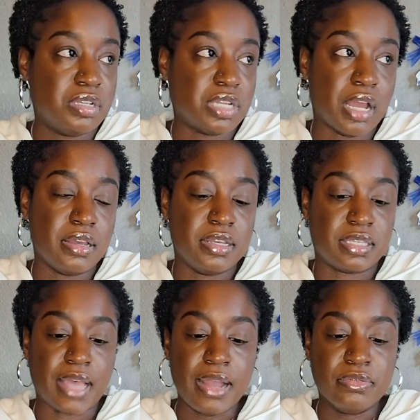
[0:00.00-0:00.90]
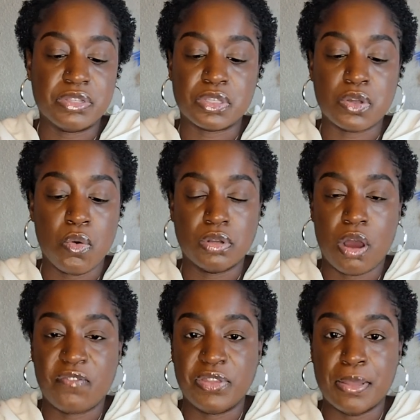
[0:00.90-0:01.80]
Sirens is going
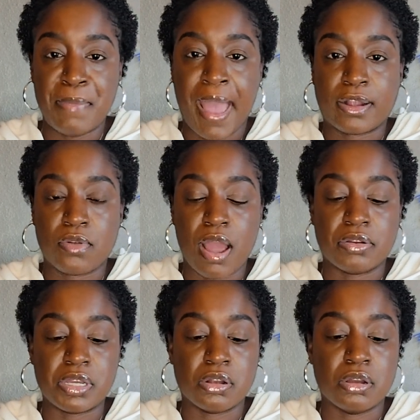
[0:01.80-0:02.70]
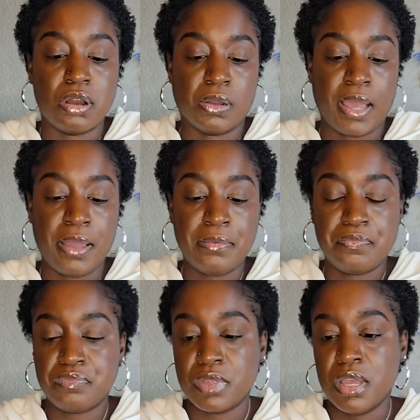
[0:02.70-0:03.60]
off in the background here. Okay.
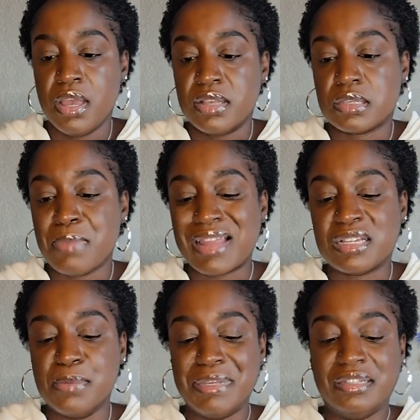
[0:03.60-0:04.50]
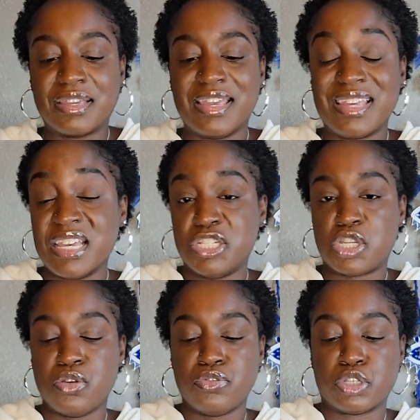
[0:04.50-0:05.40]
Somebody could be looking
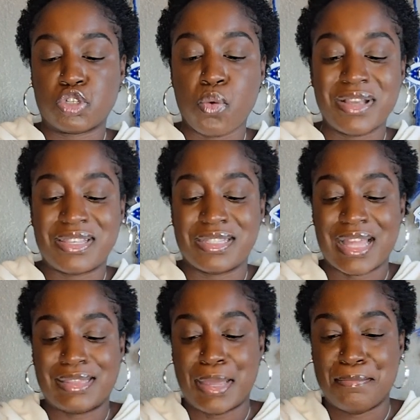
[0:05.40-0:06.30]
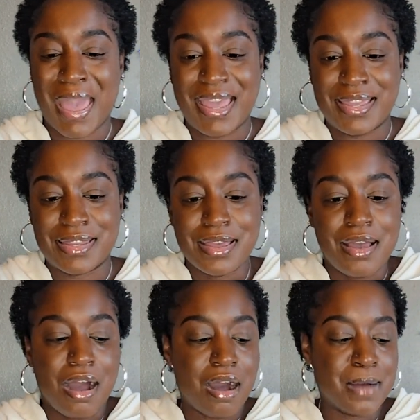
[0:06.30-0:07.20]
into the choices that they made
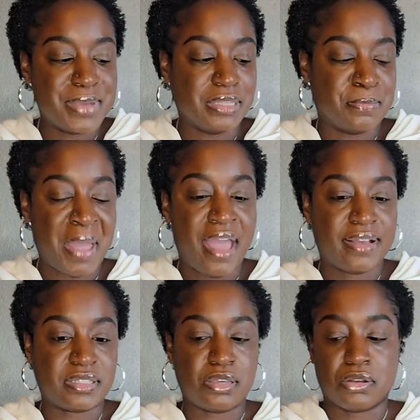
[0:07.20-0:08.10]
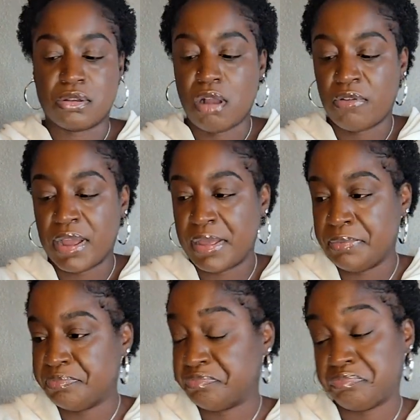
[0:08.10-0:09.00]
in the past here. All right.
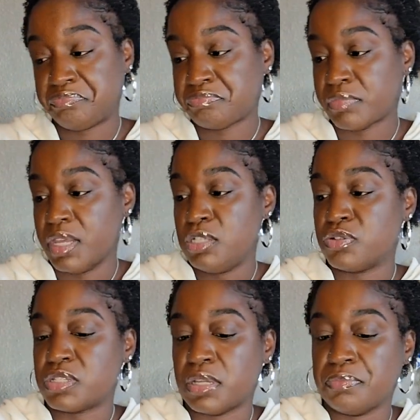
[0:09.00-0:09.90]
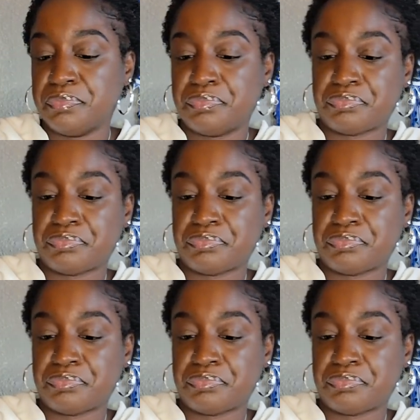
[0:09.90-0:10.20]
Interesting.